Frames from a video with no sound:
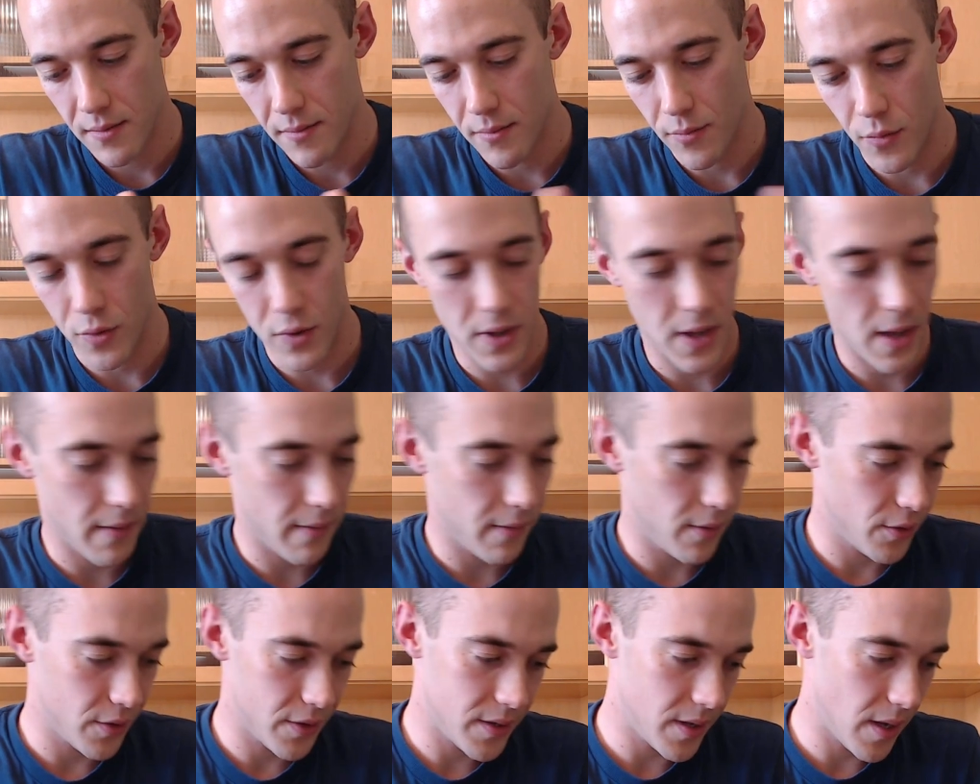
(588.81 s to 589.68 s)
more level
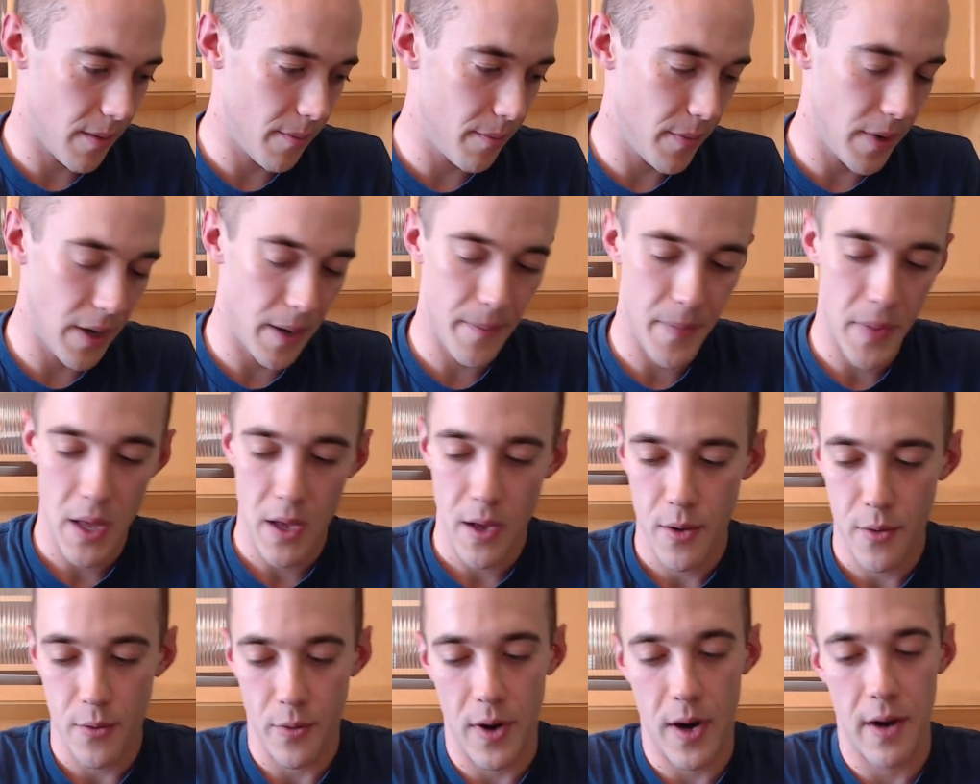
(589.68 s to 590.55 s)
or something, but
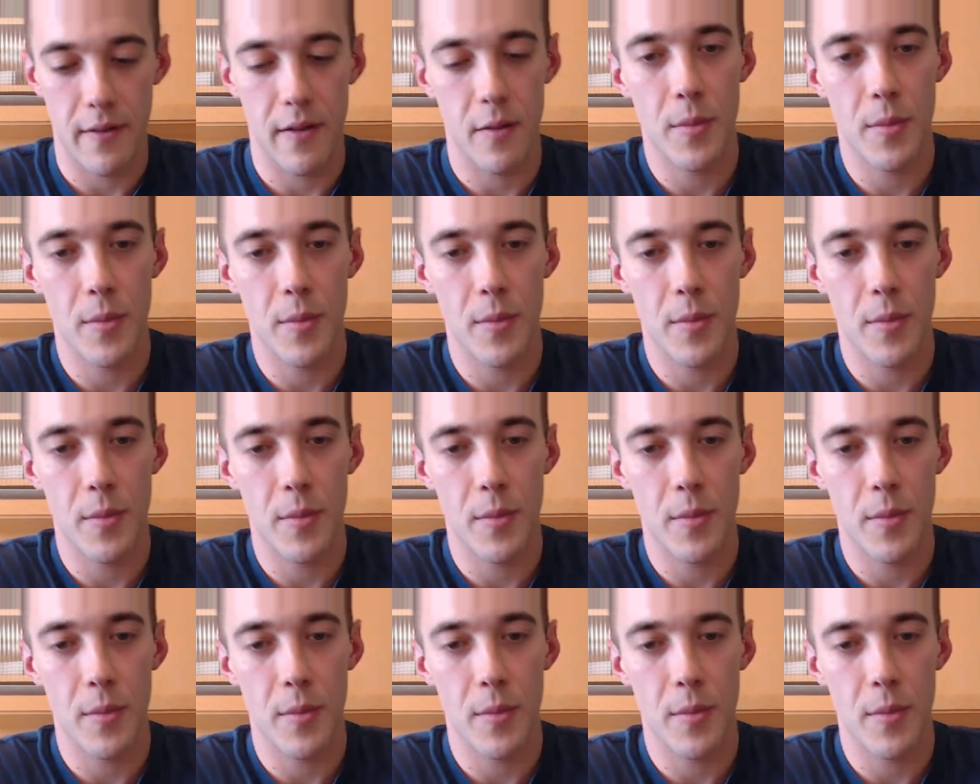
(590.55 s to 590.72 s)
whatever.